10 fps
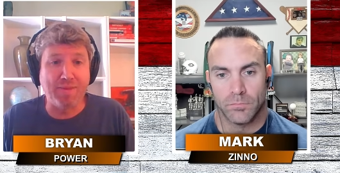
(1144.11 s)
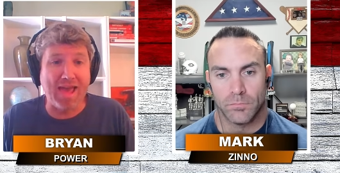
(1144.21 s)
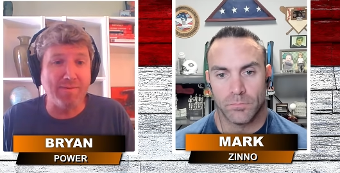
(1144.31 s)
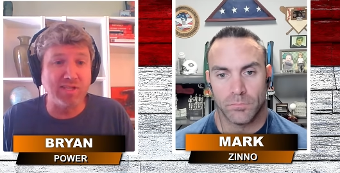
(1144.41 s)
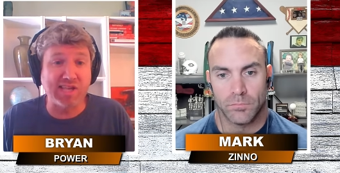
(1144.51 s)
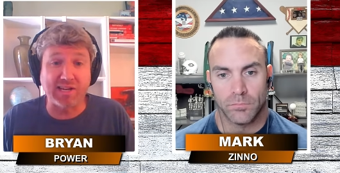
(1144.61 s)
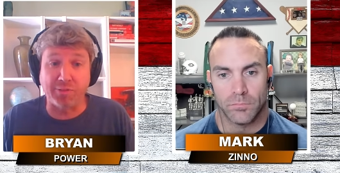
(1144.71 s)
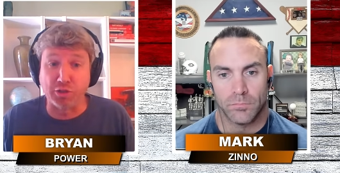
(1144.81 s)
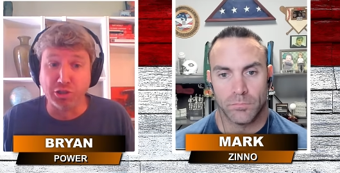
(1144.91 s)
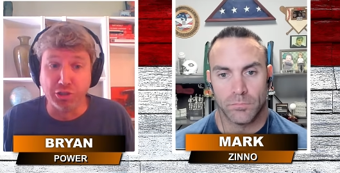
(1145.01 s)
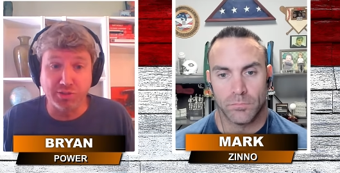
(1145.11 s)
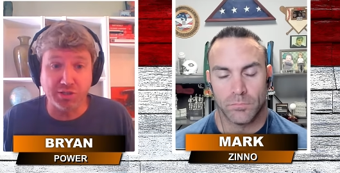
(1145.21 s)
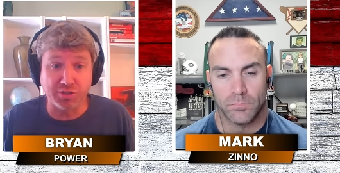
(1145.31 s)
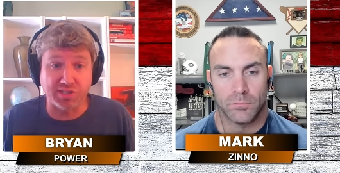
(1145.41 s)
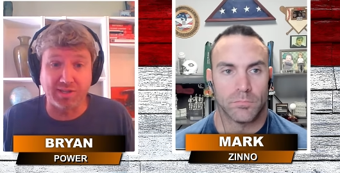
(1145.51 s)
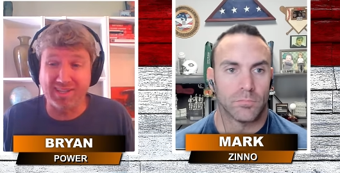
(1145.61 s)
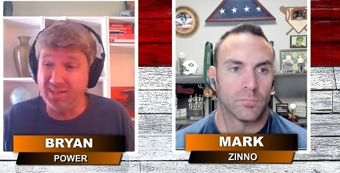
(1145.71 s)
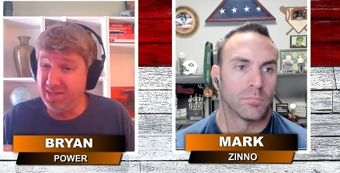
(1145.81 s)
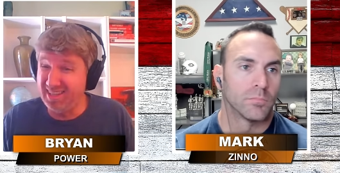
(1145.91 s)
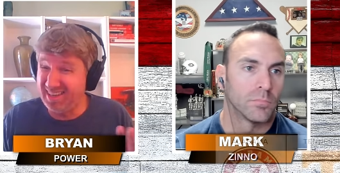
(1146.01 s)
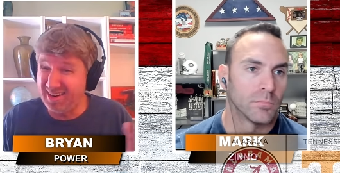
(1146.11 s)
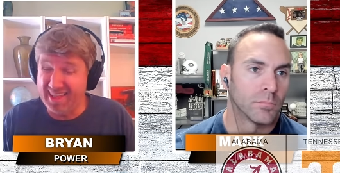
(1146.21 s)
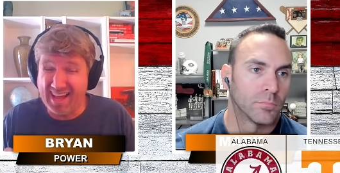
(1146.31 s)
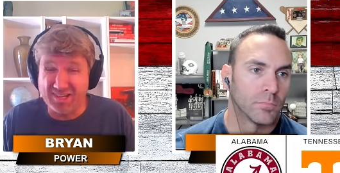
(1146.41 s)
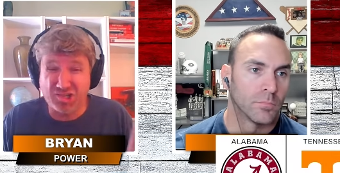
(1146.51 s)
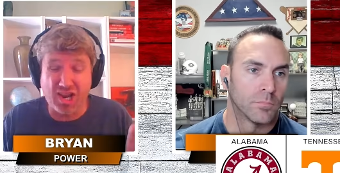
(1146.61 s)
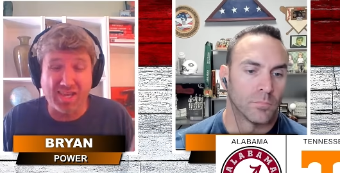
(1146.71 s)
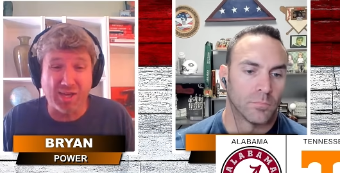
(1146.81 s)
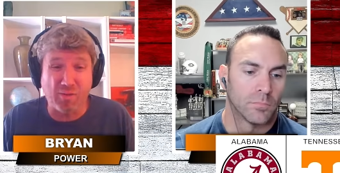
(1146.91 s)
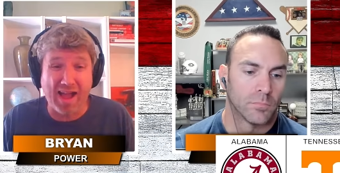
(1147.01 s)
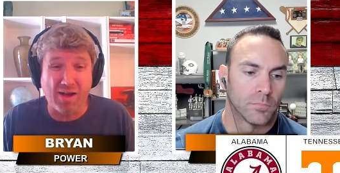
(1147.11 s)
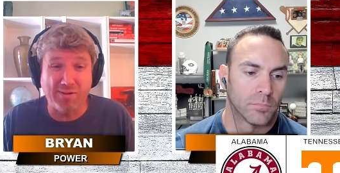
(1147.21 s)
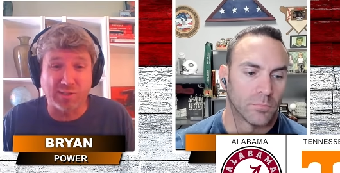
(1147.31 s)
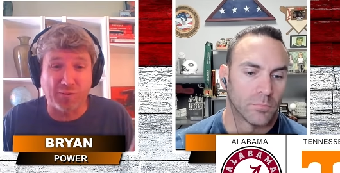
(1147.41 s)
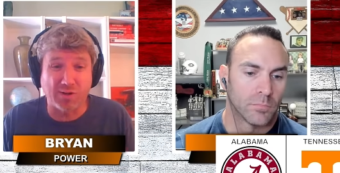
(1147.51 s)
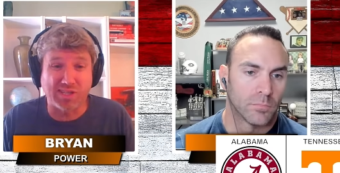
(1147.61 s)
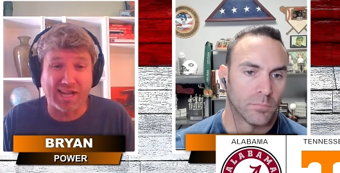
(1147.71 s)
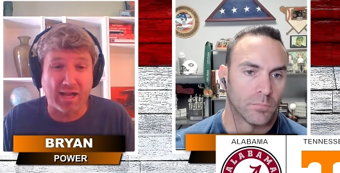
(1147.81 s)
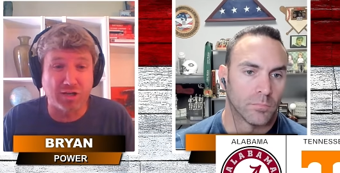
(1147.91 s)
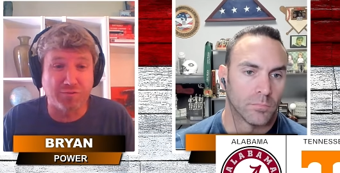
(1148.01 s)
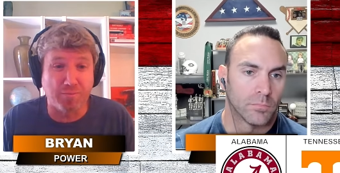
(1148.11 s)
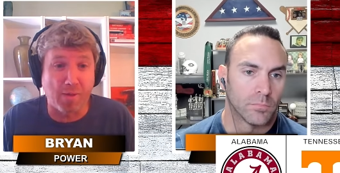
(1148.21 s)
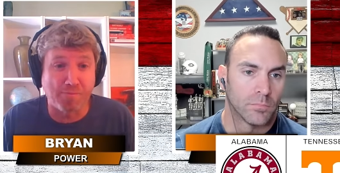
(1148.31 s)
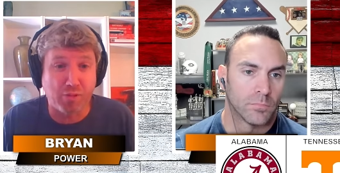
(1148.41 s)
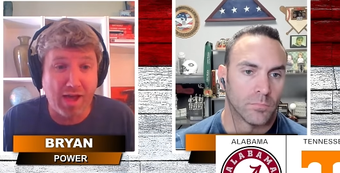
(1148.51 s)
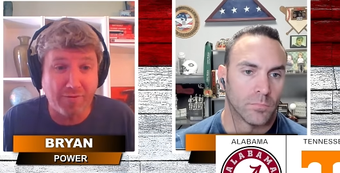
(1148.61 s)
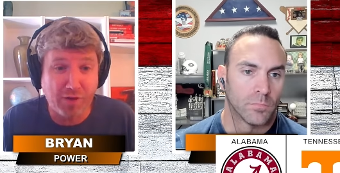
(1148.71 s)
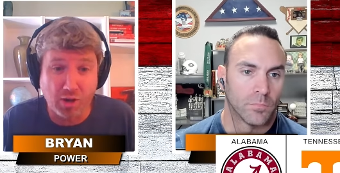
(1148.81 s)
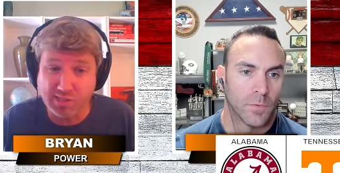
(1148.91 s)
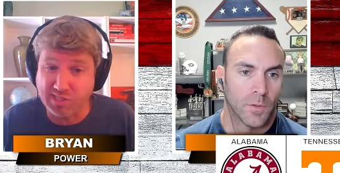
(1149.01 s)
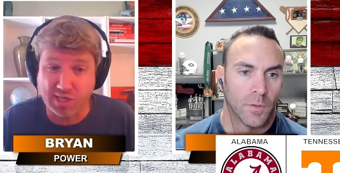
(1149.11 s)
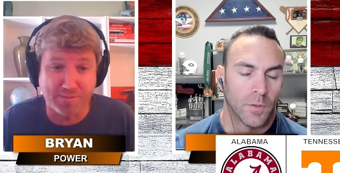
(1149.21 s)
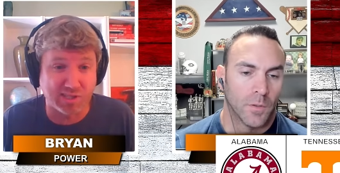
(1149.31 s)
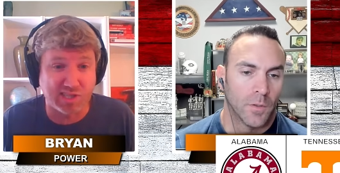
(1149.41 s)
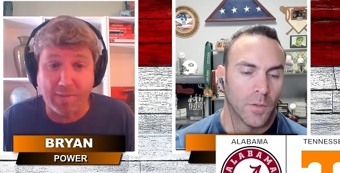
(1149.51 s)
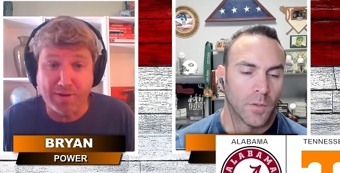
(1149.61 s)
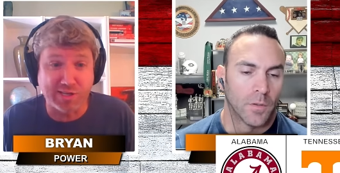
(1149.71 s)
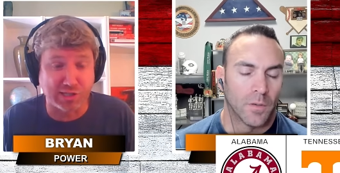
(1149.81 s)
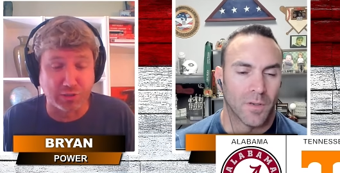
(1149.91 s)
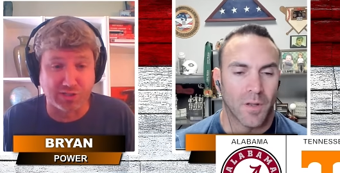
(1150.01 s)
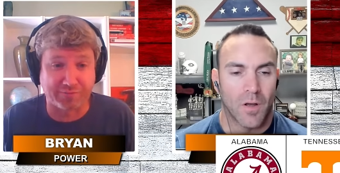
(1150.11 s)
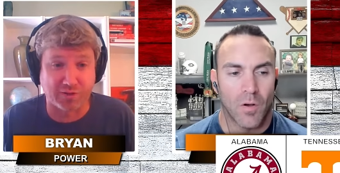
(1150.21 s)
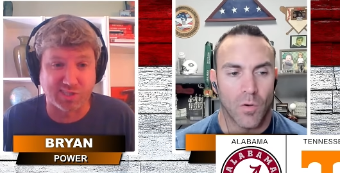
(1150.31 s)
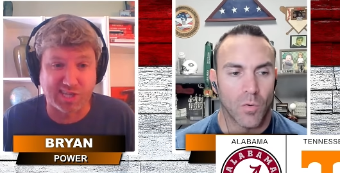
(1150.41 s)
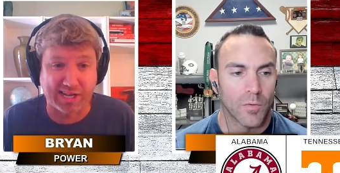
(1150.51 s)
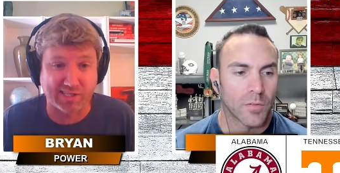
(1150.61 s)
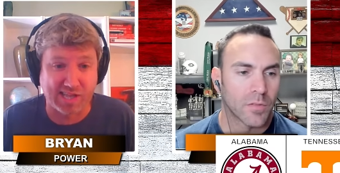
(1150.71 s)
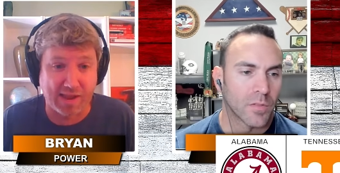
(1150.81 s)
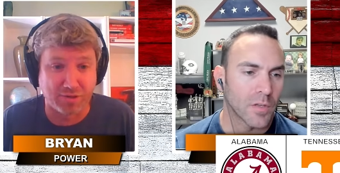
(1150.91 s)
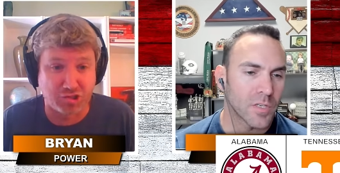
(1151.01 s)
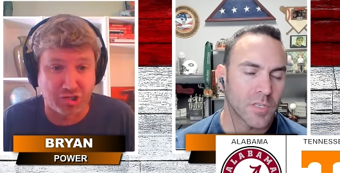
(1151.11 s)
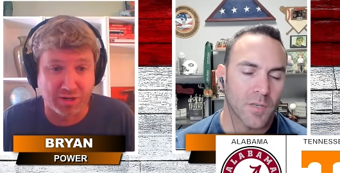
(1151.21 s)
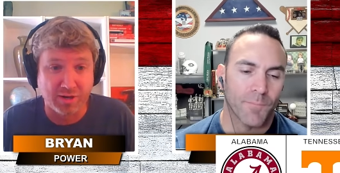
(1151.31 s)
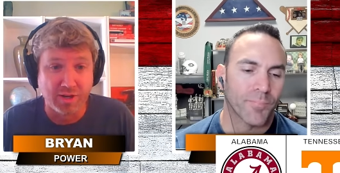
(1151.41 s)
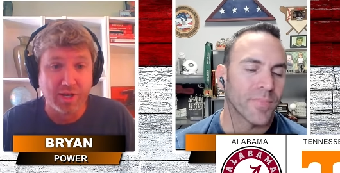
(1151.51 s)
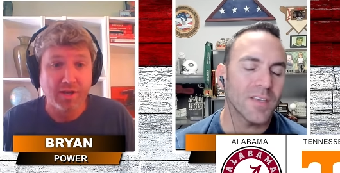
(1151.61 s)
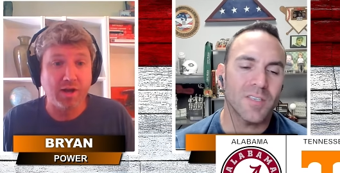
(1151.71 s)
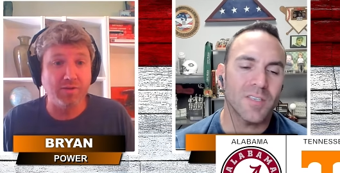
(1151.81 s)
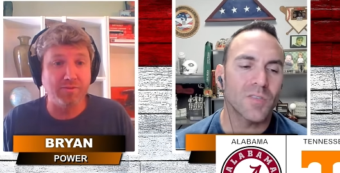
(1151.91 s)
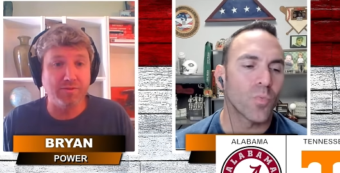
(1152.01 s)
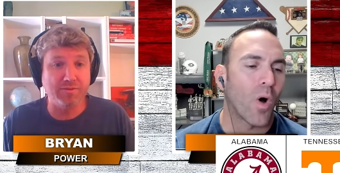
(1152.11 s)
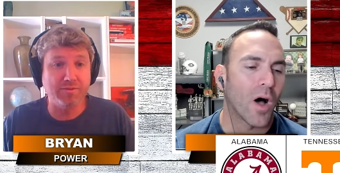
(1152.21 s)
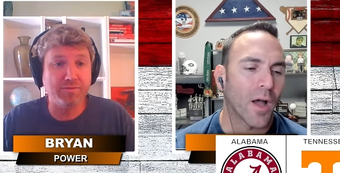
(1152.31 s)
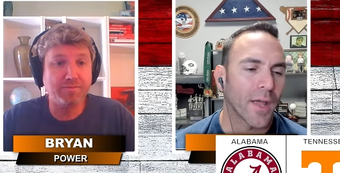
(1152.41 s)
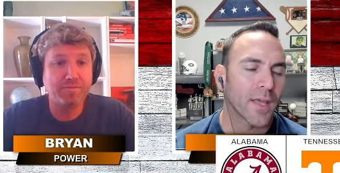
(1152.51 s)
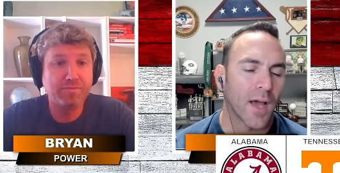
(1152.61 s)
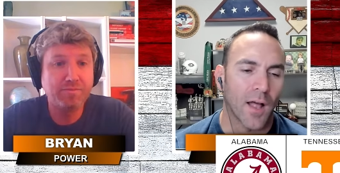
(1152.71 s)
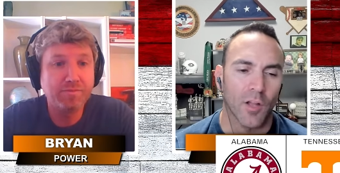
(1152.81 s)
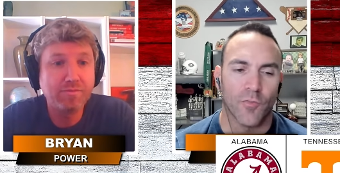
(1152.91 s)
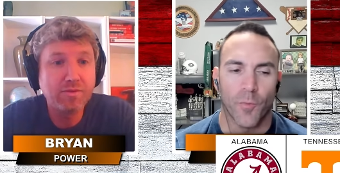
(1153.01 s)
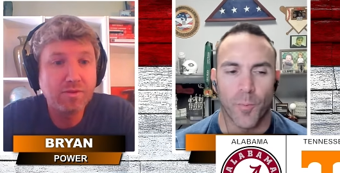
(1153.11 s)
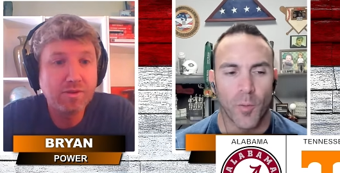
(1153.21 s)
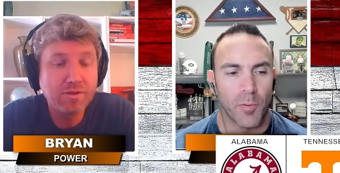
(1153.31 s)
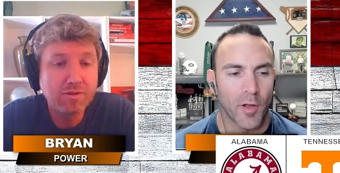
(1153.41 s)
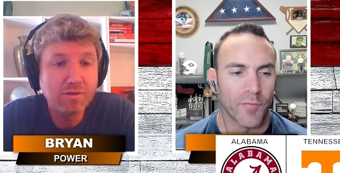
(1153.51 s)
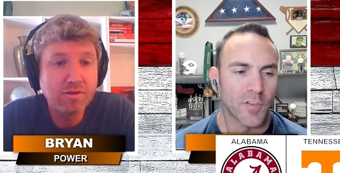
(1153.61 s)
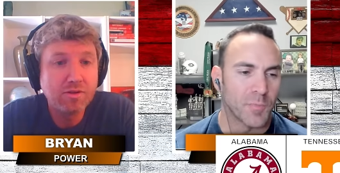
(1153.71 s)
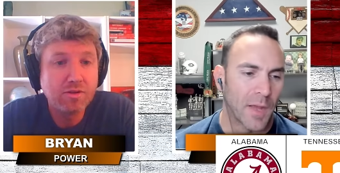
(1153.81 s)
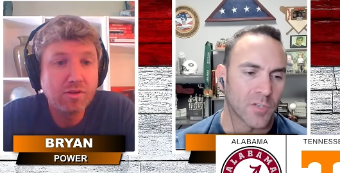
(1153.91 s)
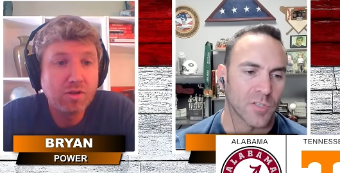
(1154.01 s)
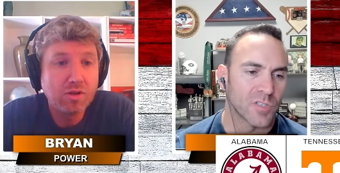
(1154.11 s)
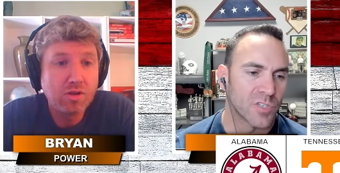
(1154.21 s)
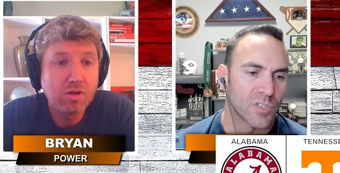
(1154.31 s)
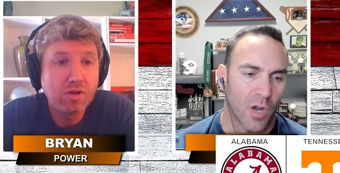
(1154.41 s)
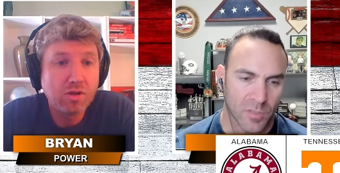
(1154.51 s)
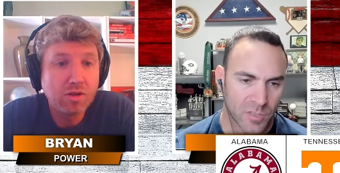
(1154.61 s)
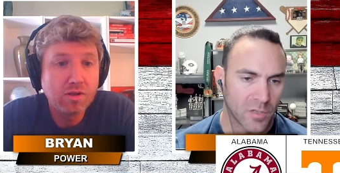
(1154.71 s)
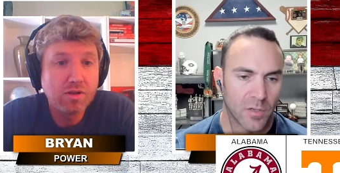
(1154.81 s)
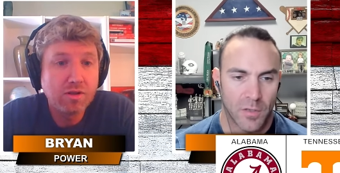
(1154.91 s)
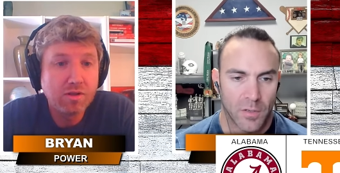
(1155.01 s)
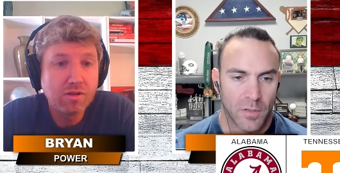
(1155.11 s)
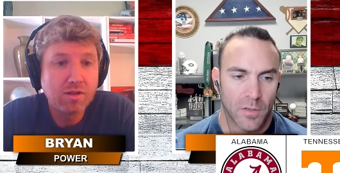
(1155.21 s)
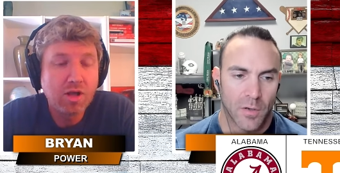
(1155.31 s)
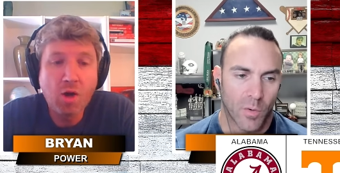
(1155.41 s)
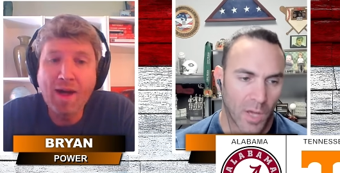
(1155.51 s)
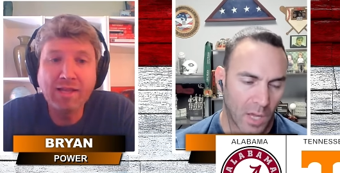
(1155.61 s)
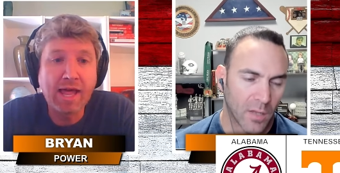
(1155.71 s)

Speaker 1: and Tennessee, the losers, are they on shaky ground as far as the college football playoff goes? It's going to be somebody's
Speaker 2: losing for a second time this year. This is why college football playoff expansion sucks. Okay? Oh, I